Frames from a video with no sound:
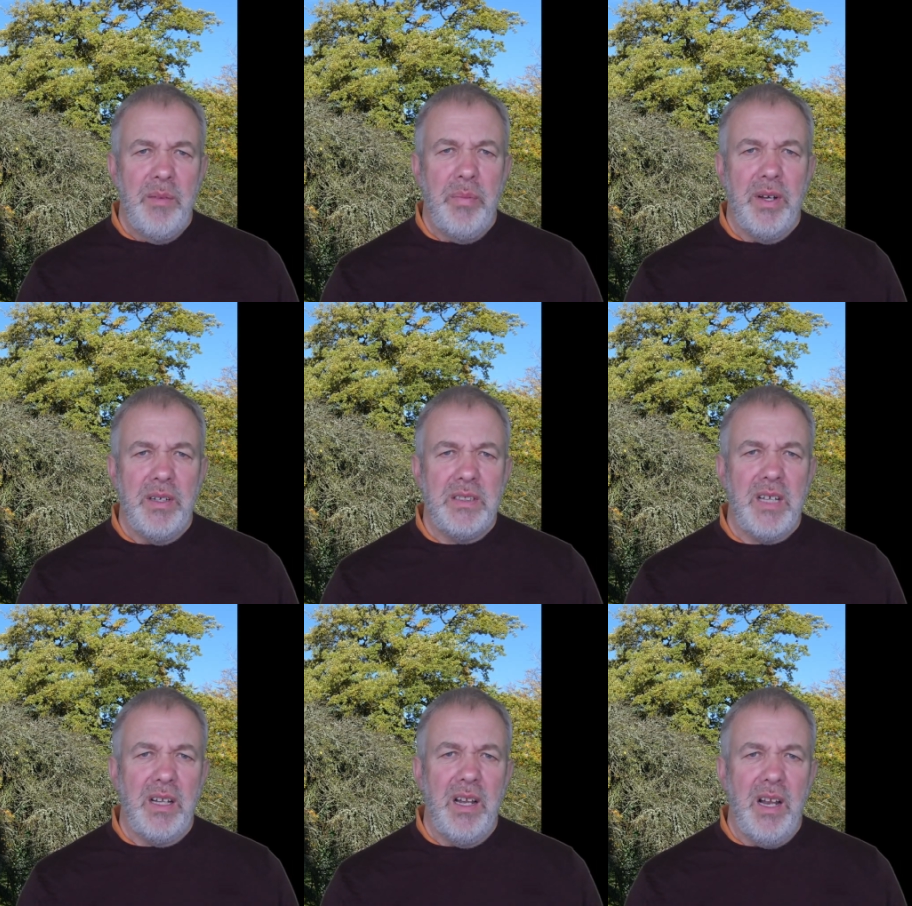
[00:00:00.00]
But
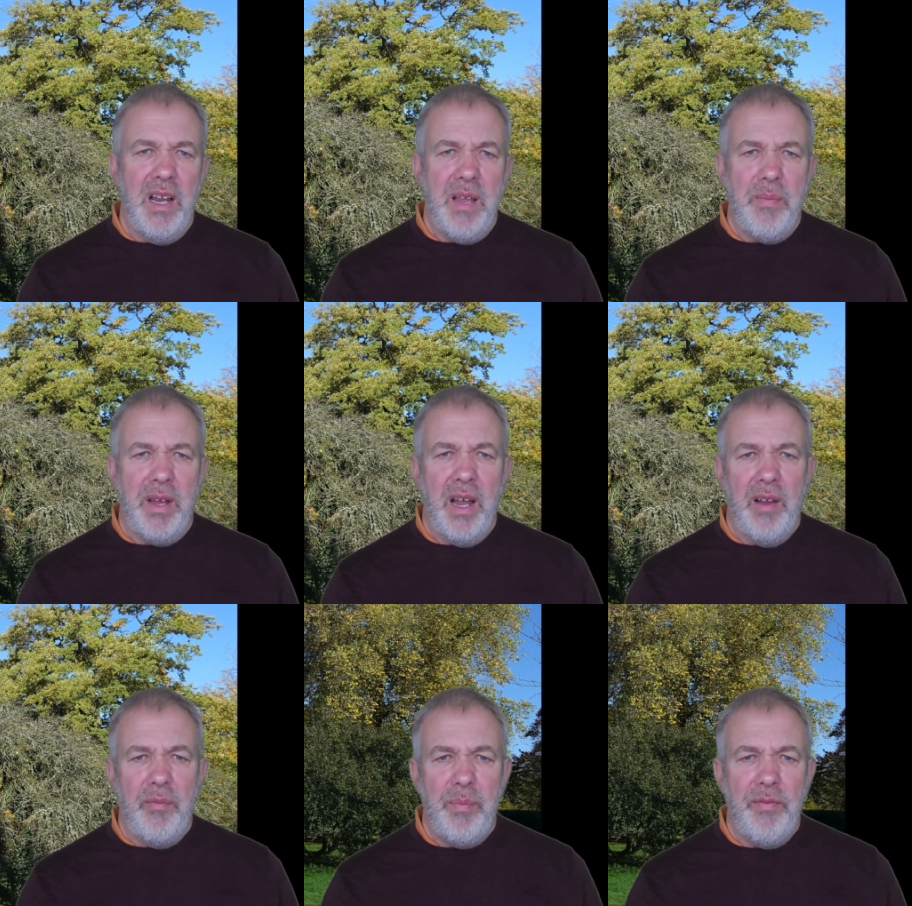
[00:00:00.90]
suddenly, be kind
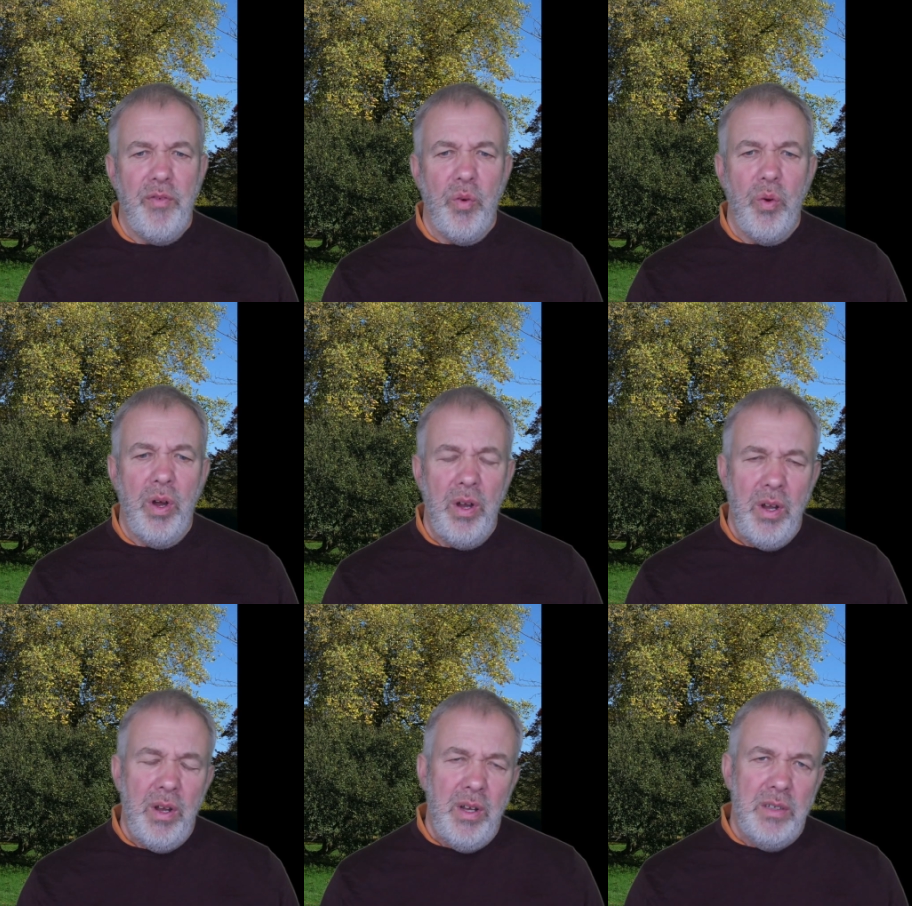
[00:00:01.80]
of before,
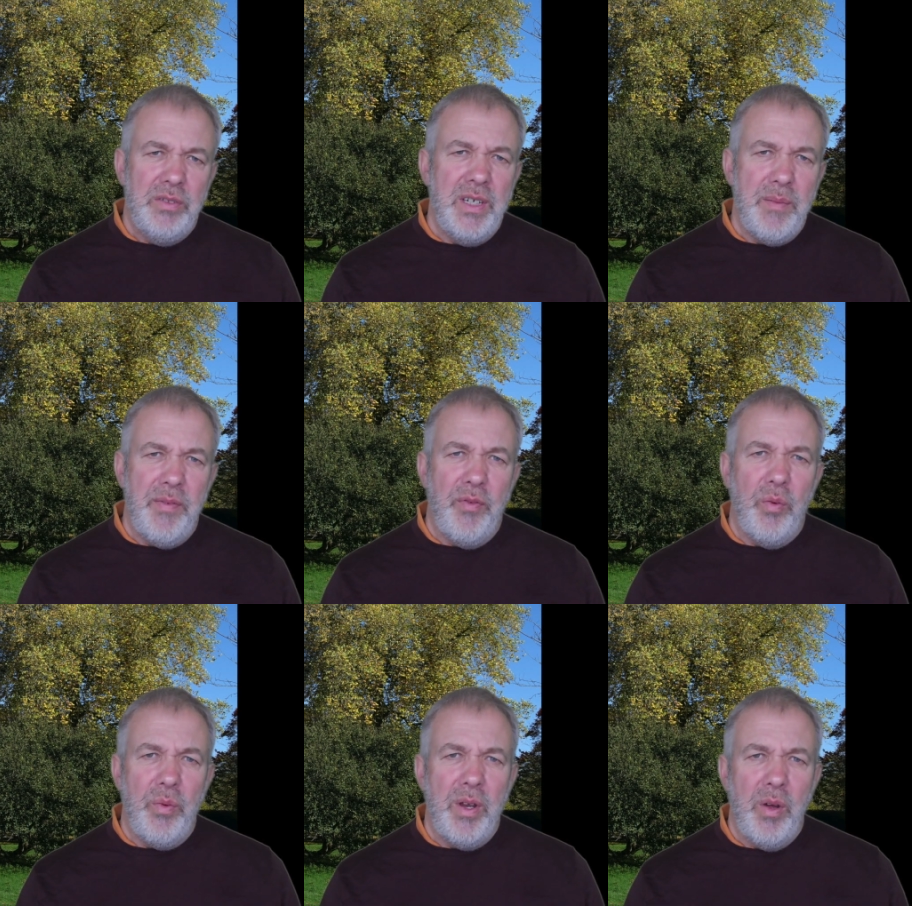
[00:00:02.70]
really
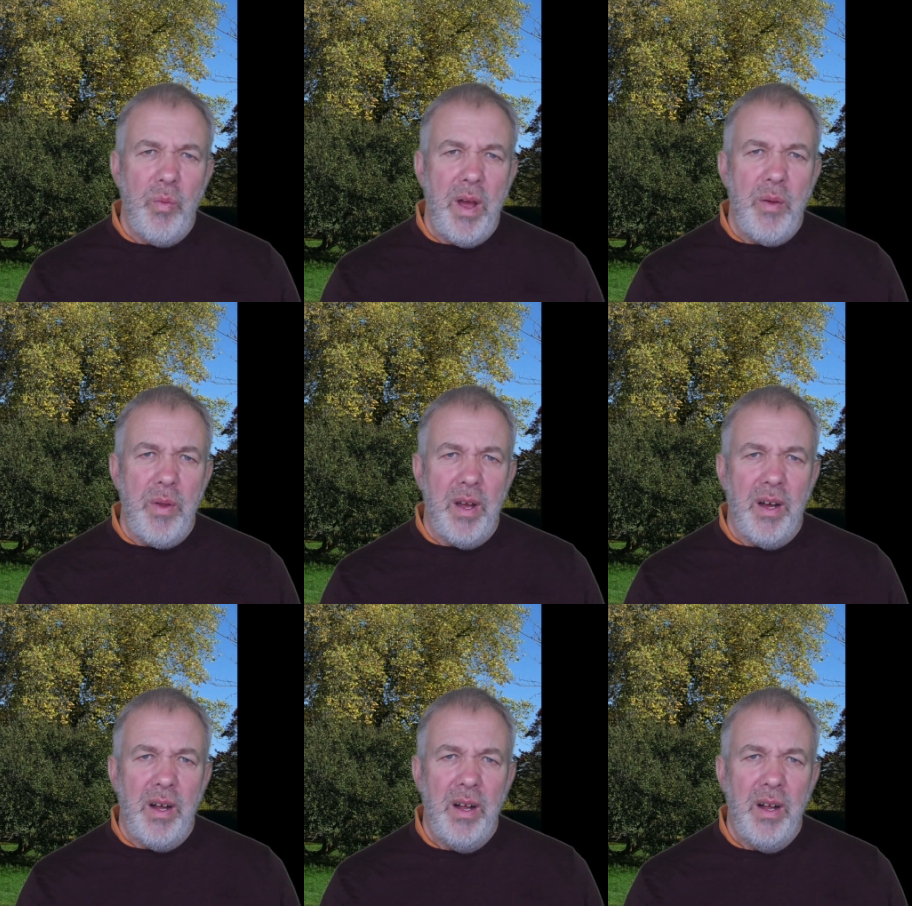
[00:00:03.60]
before we know where we are,